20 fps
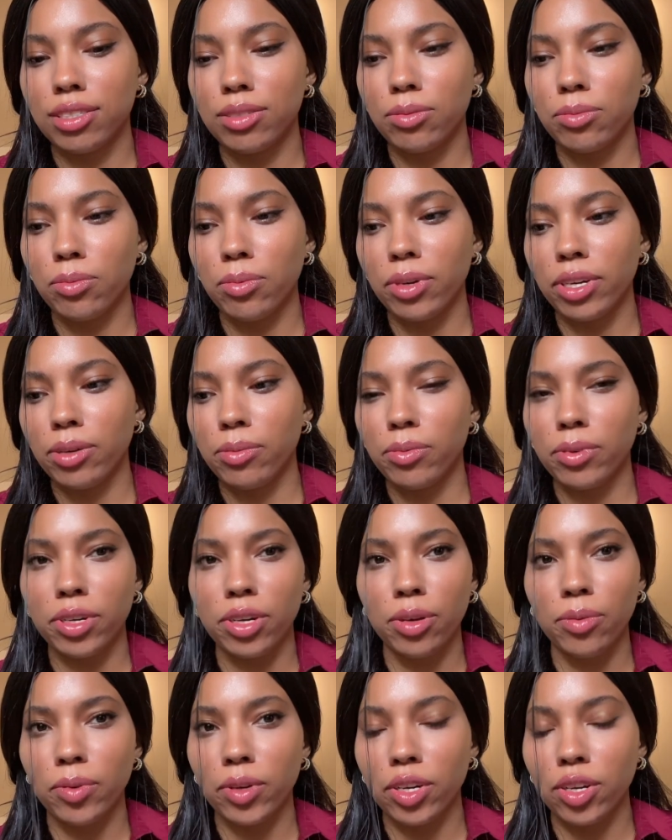What do
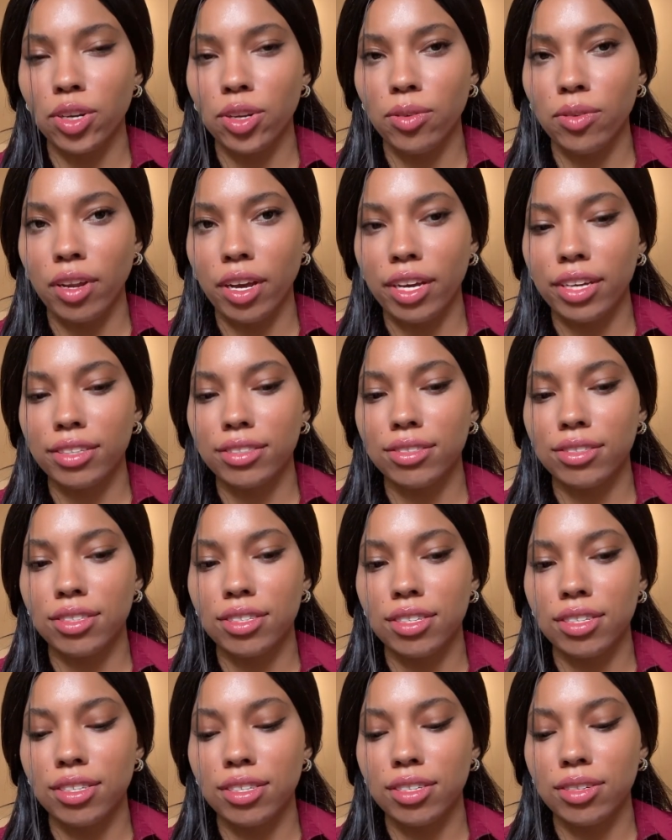you want to do
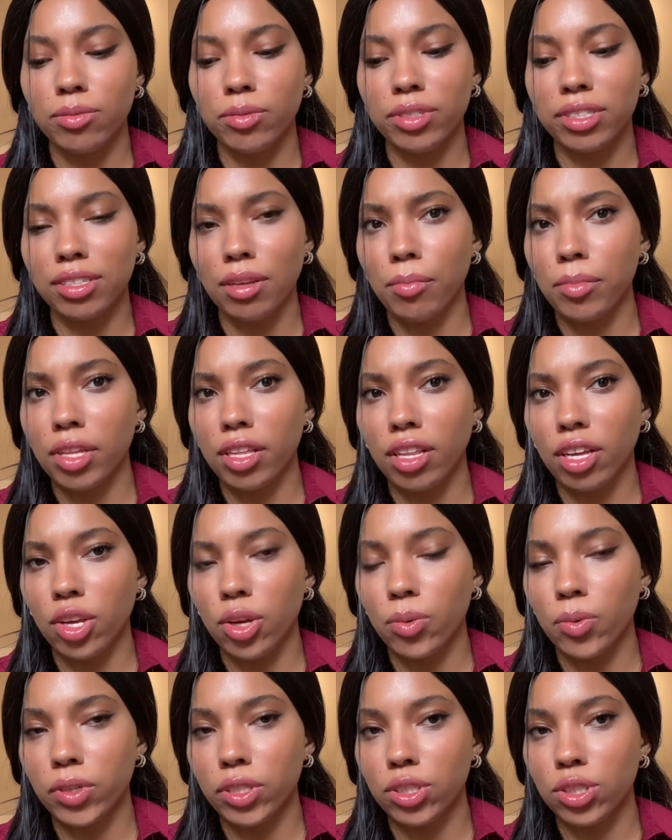next? What's something that you
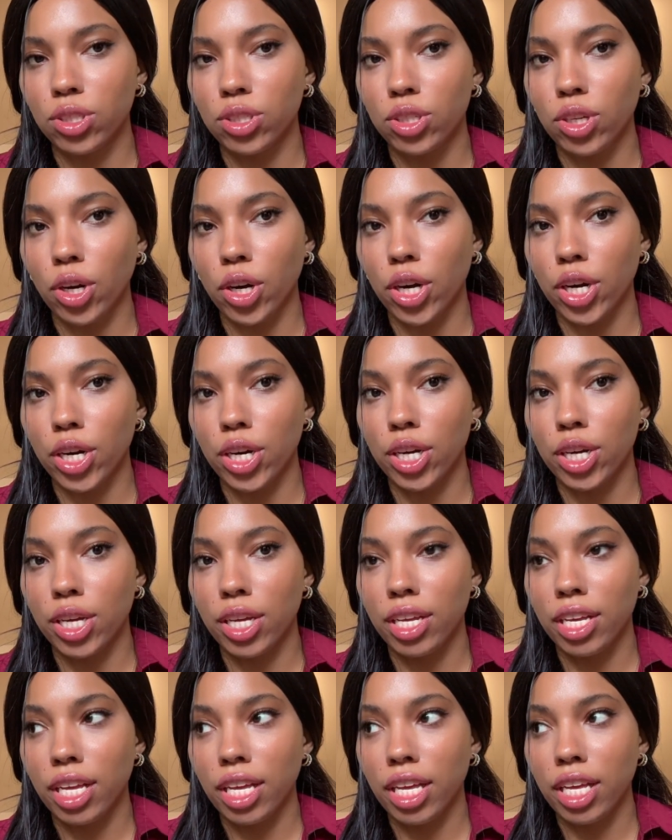want to start?
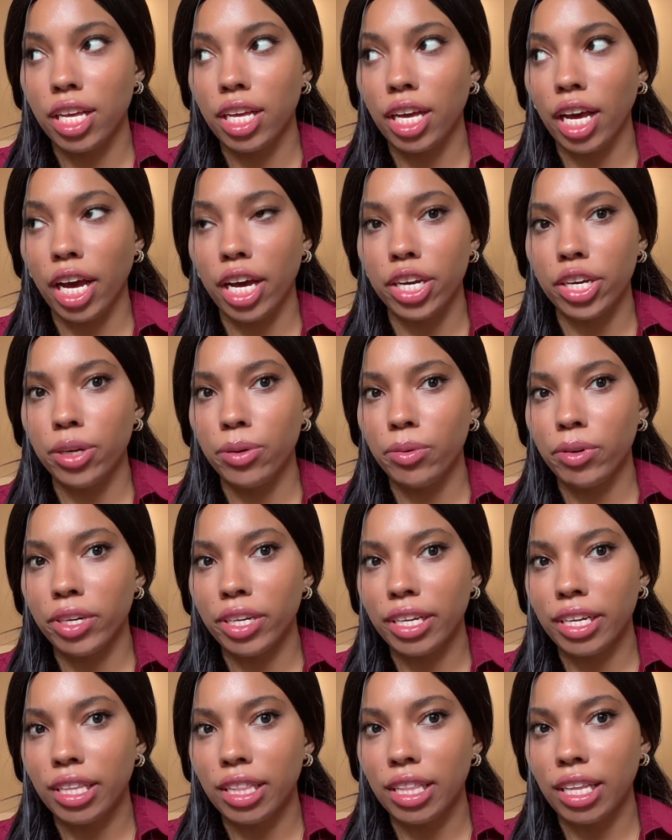How do you want to
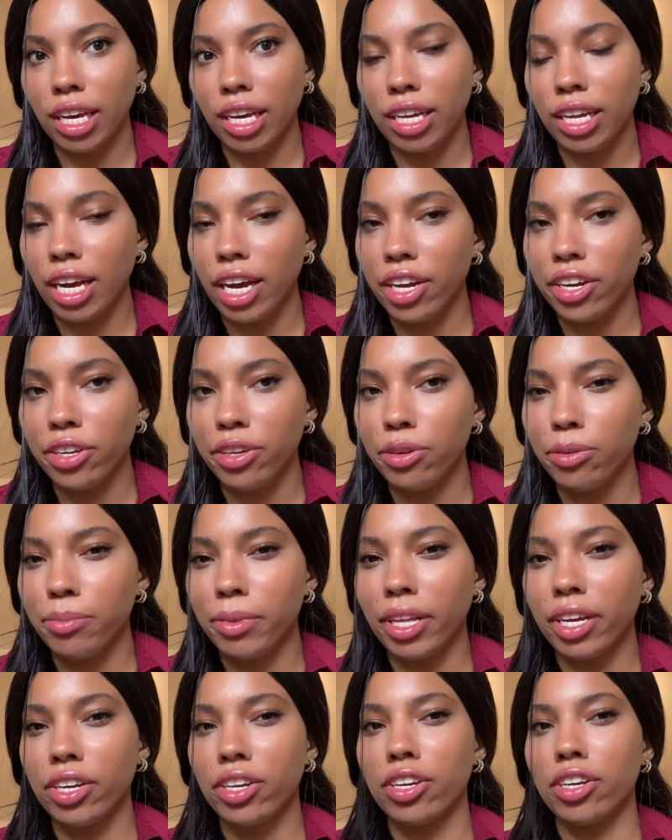get that? How do you
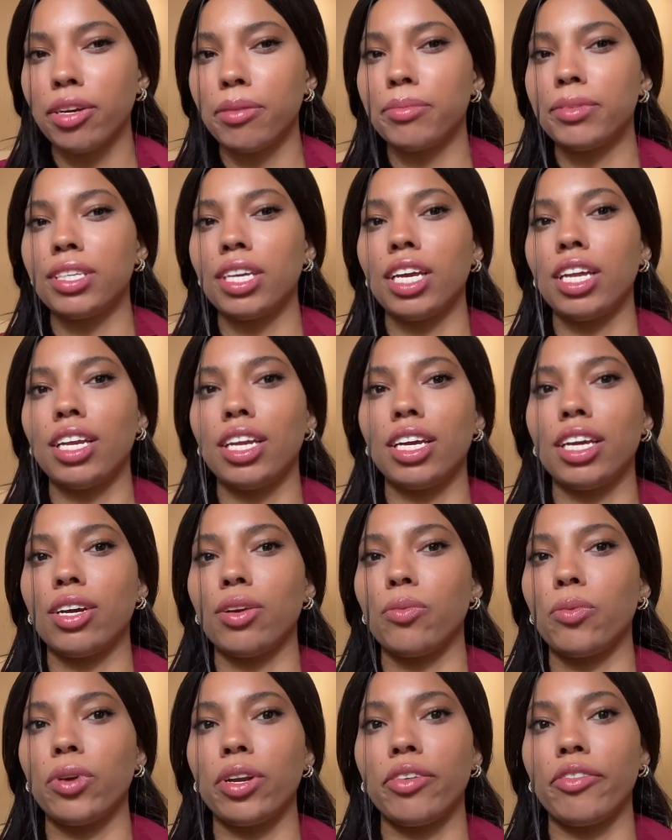plan on obtaining
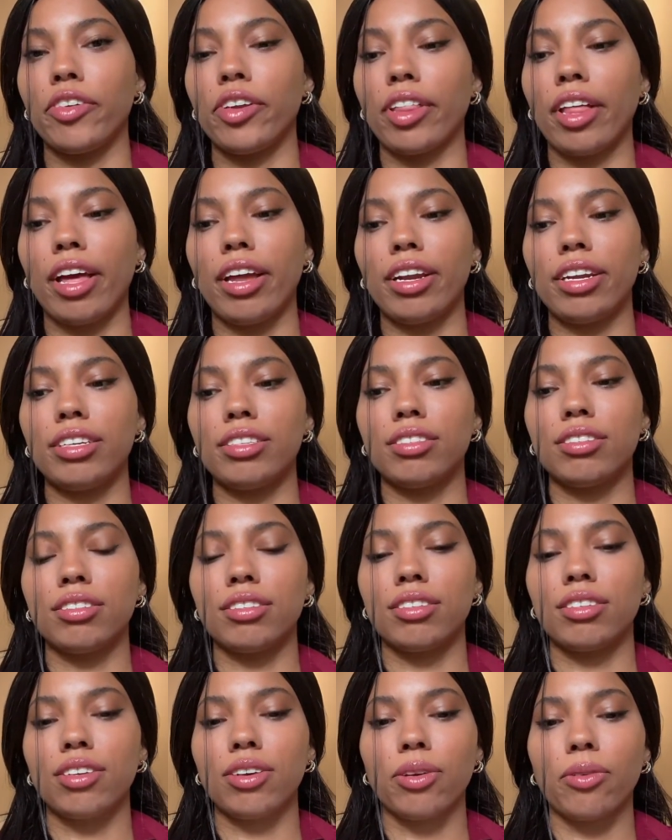whatever that is?
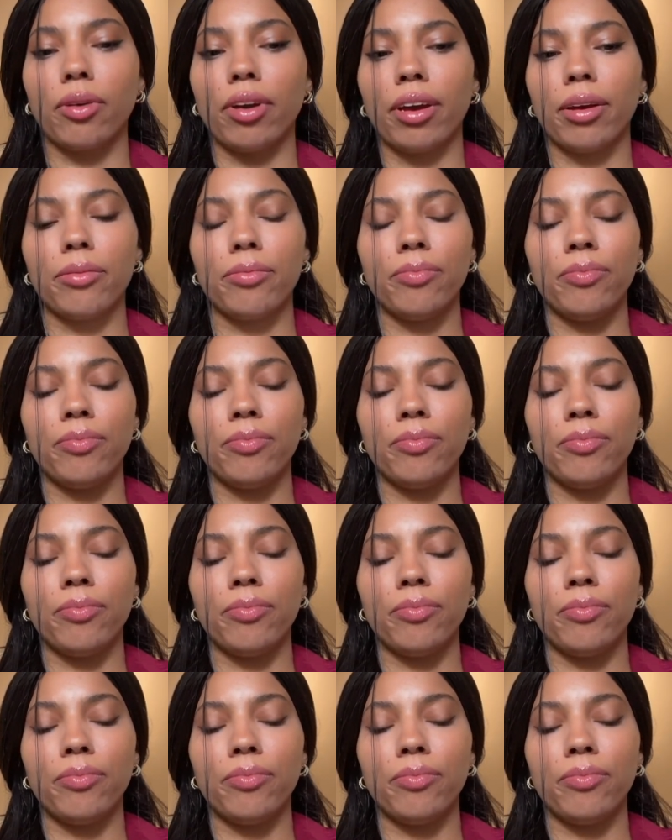Okay.